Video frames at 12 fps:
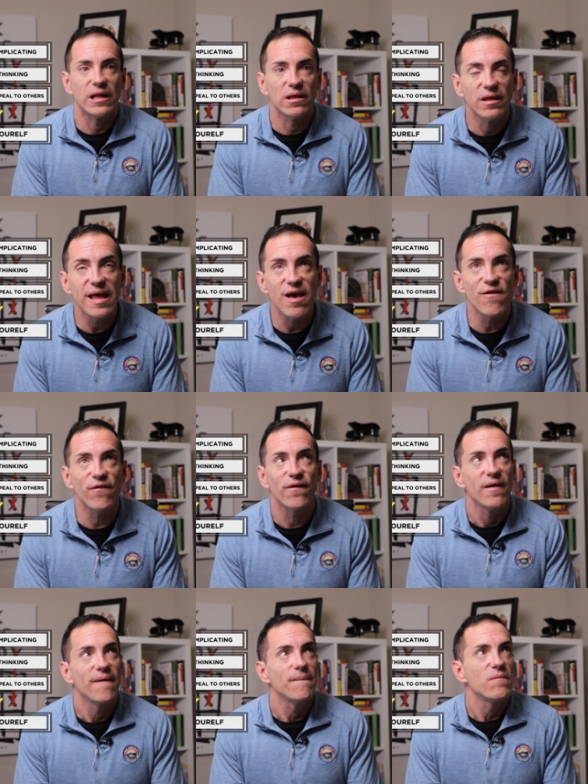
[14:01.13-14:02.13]
and
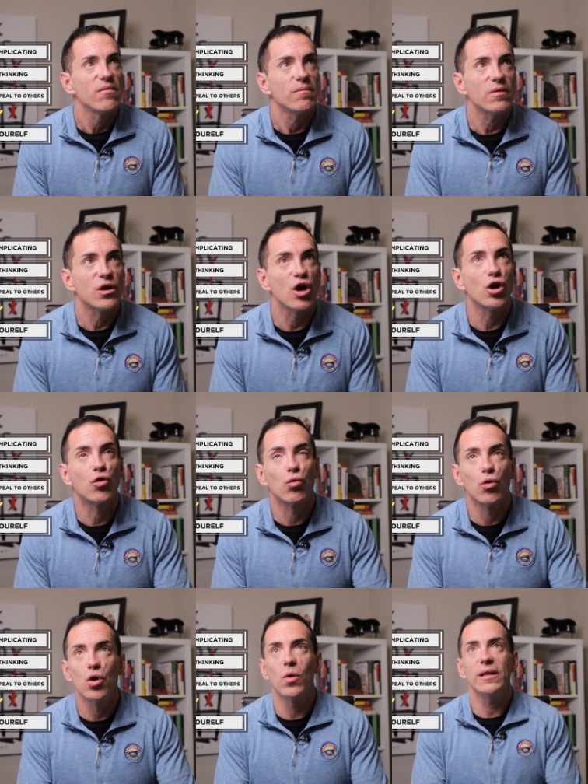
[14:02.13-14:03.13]
live
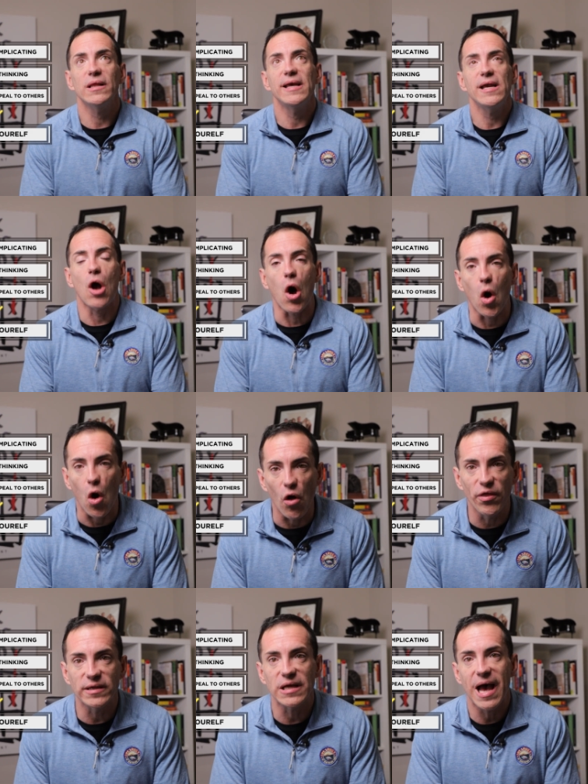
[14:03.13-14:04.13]
congruently
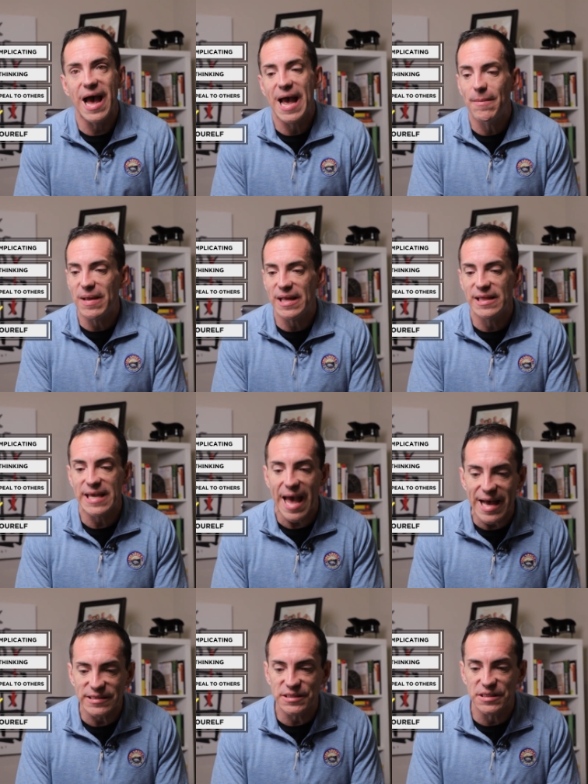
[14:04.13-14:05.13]
all the time in the
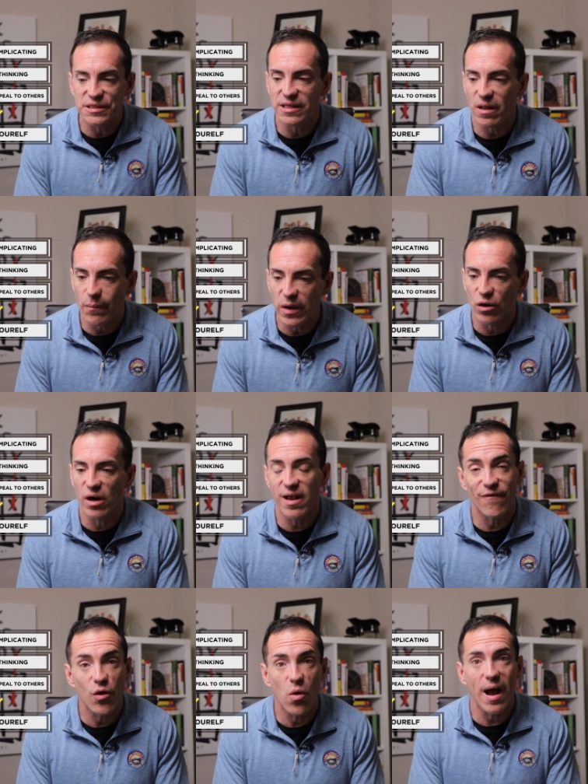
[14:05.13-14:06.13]
essence and the
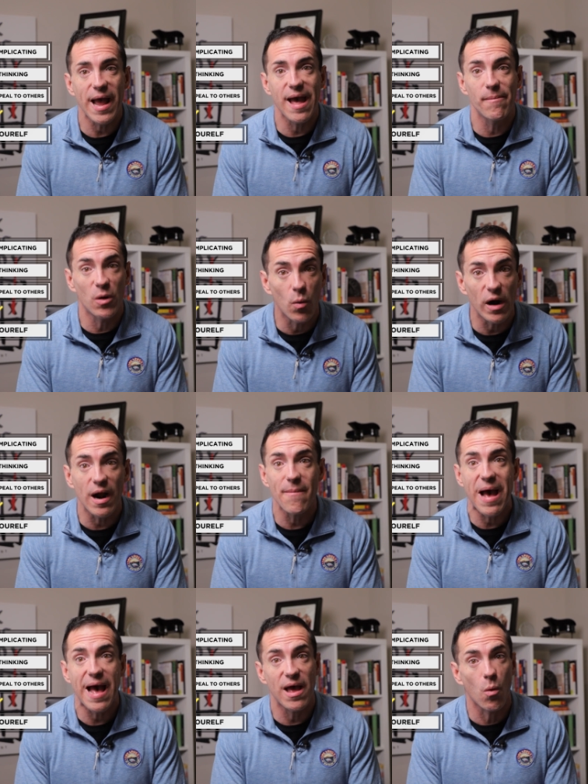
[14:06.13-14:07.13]
purity of who I am and where
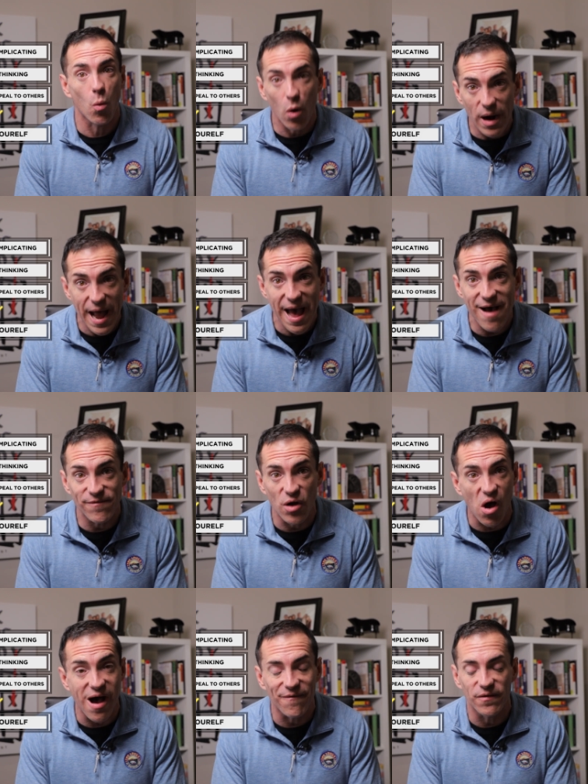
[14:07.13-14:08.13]
I'm at and what I have
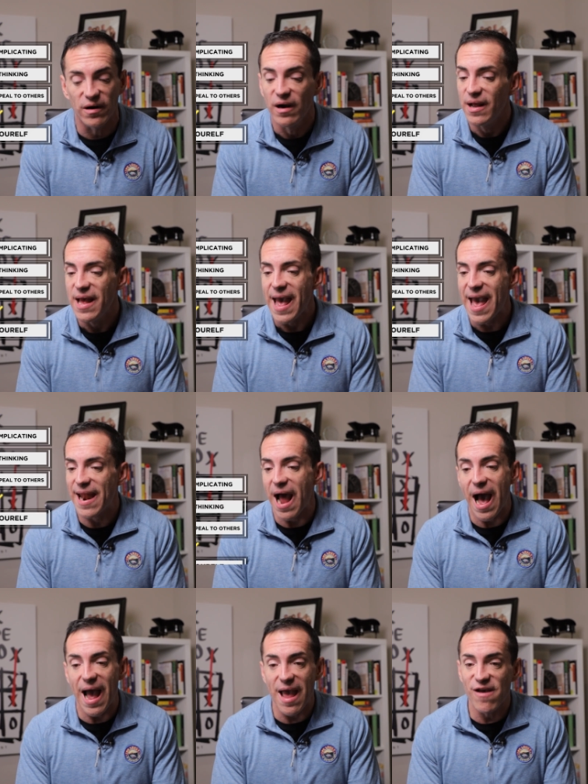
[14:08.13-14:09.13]
to offer. And
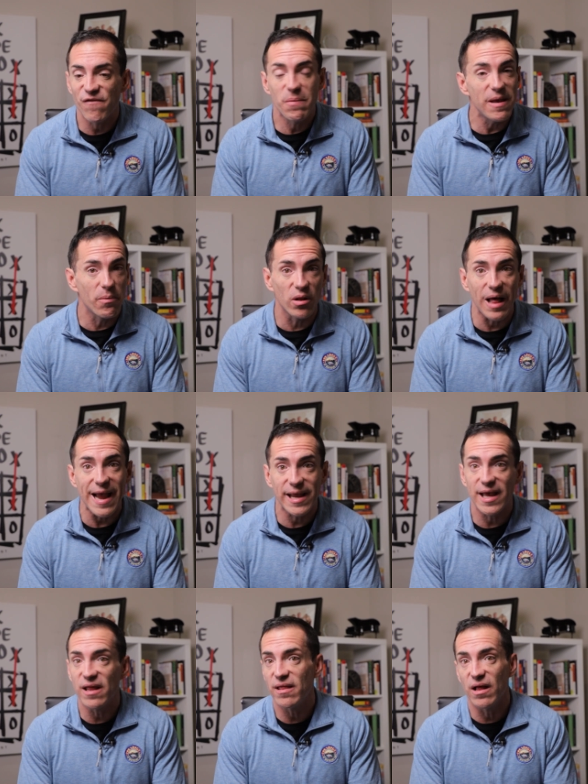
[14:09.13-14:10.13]
if people
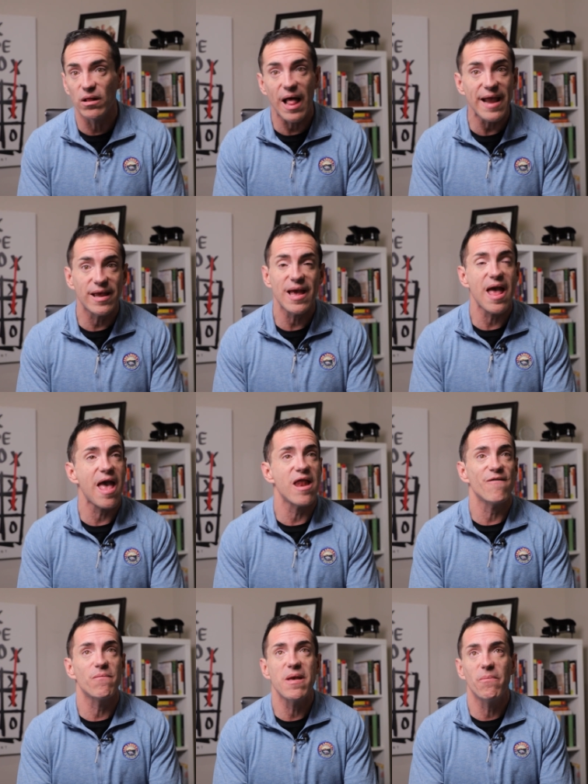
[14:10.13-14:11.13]
like it, they'll like it.
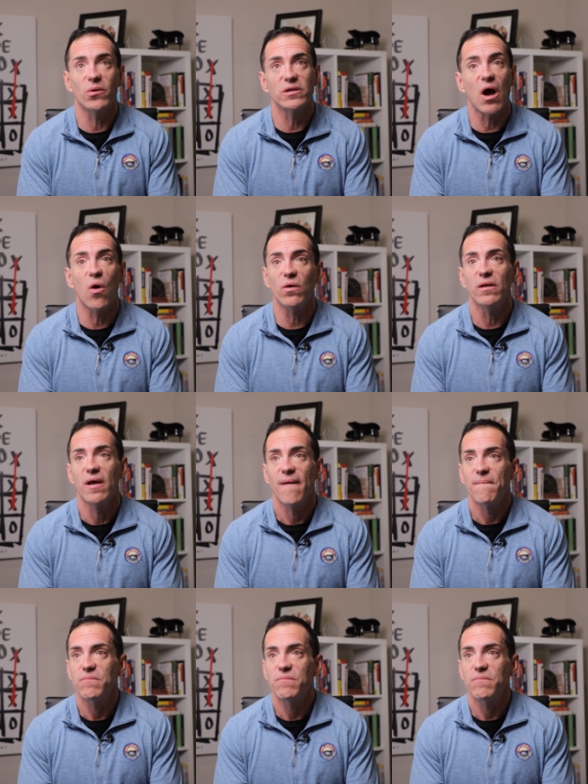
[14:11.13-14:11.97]
And if people don't,